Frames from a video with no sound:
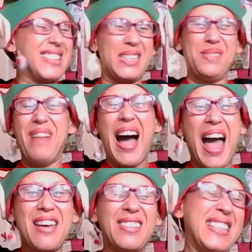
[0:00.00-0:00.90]

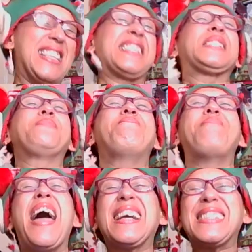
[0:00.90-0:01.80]
smile, and expect
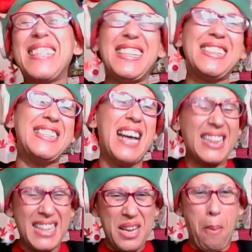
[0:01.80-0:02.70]
expect
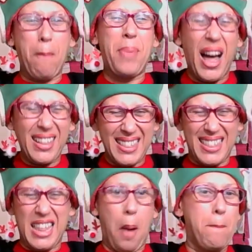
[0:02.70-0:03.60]
nothing but
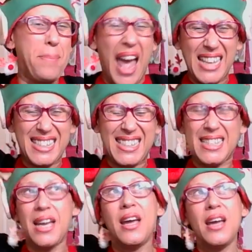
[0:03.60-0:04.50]
the best.